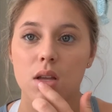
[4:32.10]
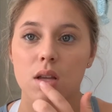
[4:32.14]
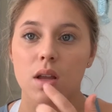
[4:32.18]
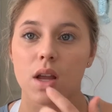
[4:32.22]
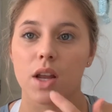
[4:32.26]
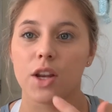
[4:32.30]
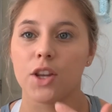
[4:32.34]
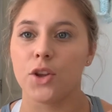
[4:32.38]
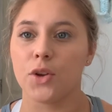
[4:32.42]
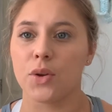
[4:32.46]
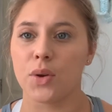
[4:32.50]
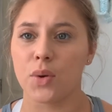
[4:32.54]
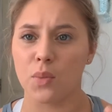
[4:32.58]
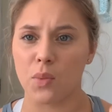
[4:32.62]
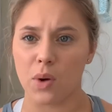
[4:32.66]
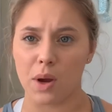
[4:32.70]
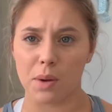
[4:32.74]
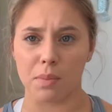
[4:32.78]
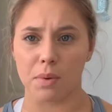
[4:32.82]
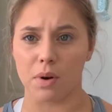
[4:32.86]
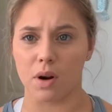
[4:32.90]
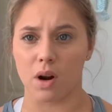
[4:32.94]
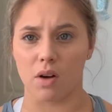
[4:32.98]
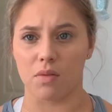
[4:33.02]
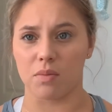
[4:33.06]
And you can
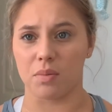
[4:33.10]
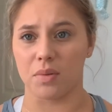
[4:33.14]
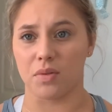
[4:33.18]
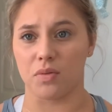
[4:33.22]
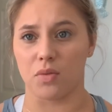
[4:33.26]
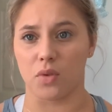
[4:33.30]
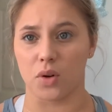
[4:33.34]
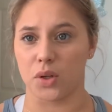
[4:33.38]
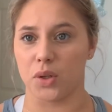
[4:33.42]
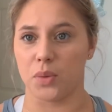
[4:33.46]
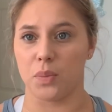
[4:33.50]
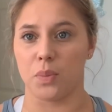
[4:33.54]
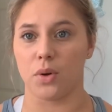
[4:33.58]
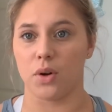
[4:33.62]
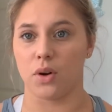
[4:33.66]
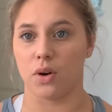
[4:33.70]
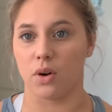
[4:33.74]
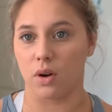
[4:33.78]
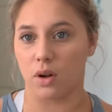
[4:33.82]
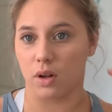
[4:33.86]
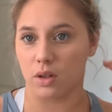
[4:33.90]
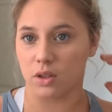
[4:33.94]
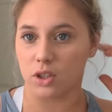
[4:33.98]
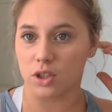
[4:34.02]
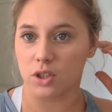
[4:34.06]
wipe it off before you put it
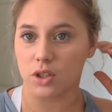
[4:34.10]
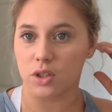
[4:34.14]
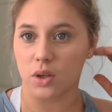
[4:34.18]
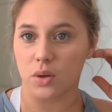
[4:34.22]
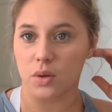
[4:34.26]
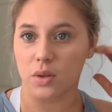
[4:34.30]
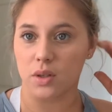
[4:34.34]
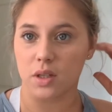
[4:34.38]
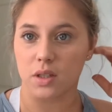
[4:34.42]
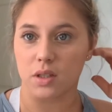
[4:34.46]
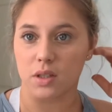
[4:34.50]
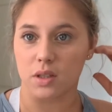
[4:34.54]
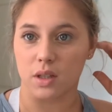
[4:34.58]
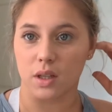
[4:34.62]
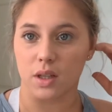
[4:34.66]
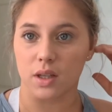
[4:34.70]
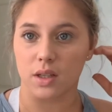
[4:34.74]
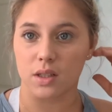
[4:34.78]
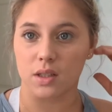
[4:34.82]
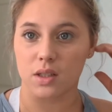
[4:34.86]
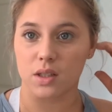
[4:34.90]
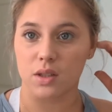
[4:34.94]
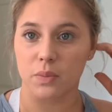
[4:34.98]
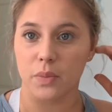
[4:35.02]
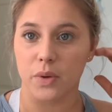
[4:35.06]
on just so it doesn't
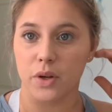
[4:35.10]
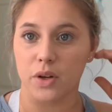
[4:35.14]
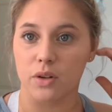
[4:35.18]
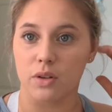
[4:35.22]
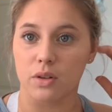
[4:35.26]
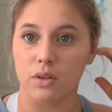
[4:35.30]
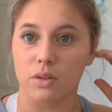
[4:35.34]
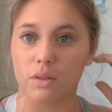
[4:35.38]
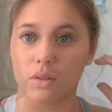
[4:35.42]
like smear.